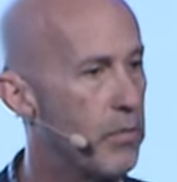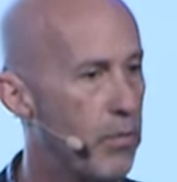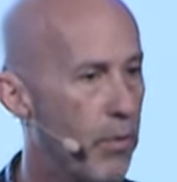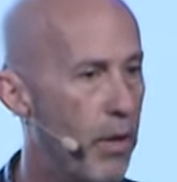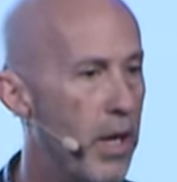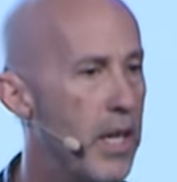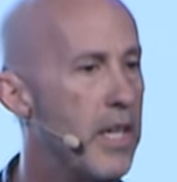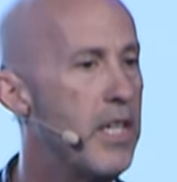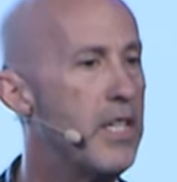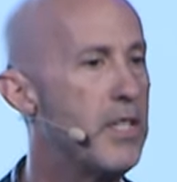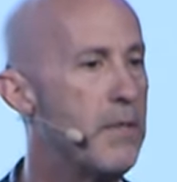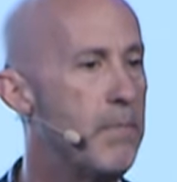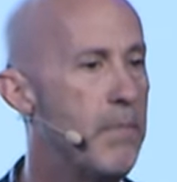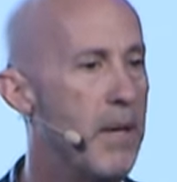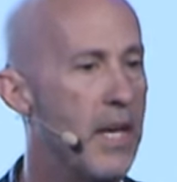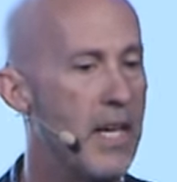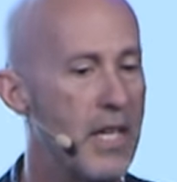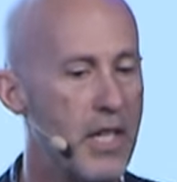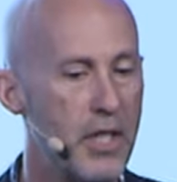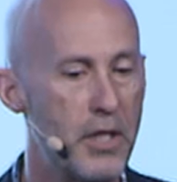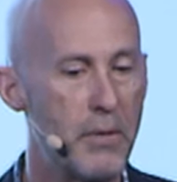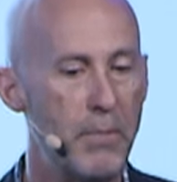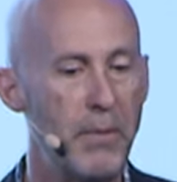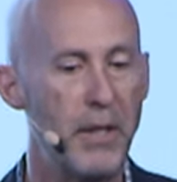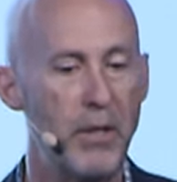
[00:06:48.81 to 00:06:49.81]
One is
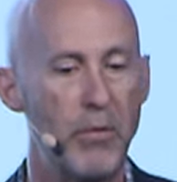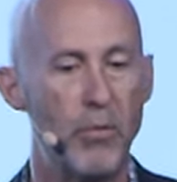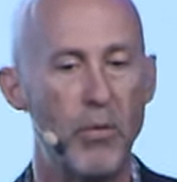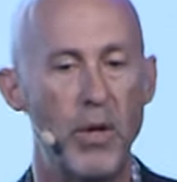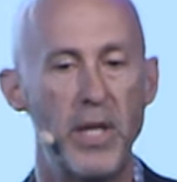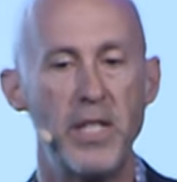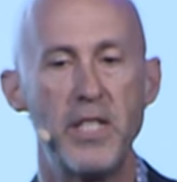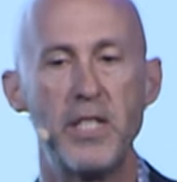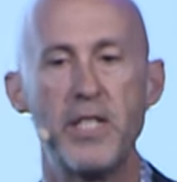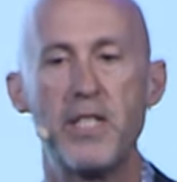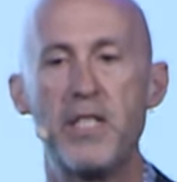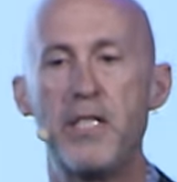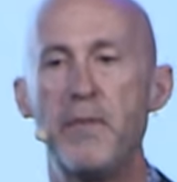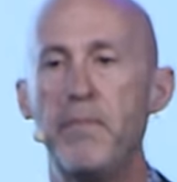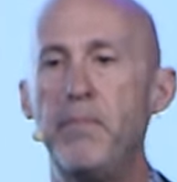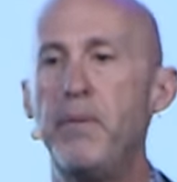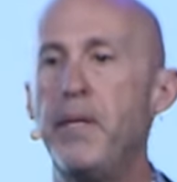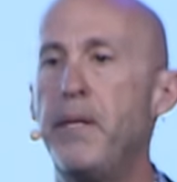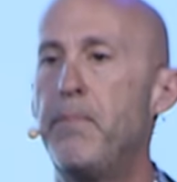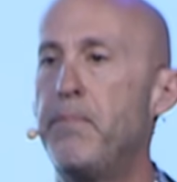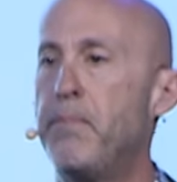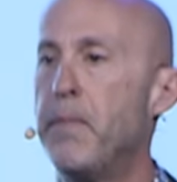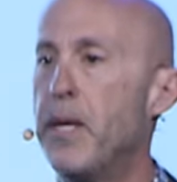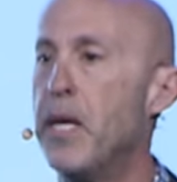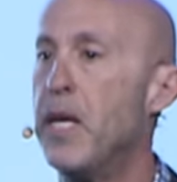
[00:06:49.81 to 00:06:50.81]
management wants to be,